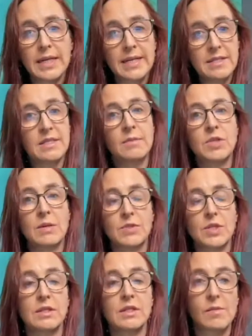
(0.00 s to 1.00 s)
is sometimes
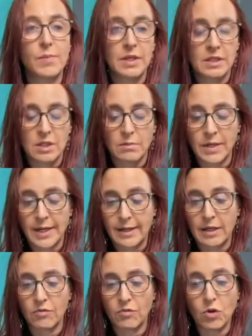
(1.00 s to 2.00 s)
a little bit
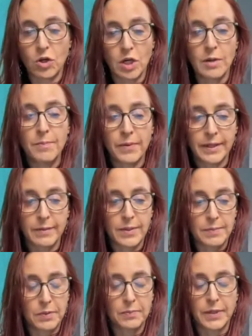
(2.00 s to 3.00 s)
intimidating for
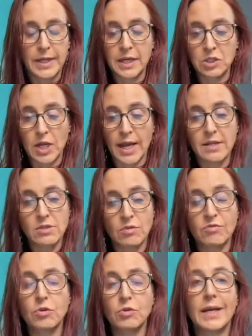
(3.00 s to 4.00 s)
people playing jazz or
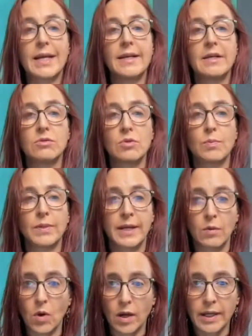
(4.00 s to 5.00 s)
foraying into
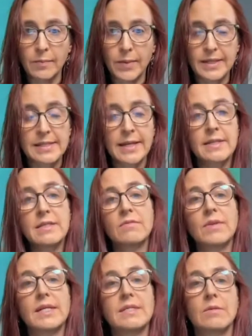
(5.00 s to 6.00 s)
playing walking bass lines, if
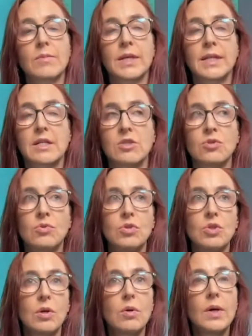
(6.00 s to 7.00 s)
that's something that's new
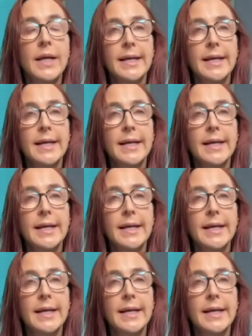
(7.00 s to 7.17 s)
to you,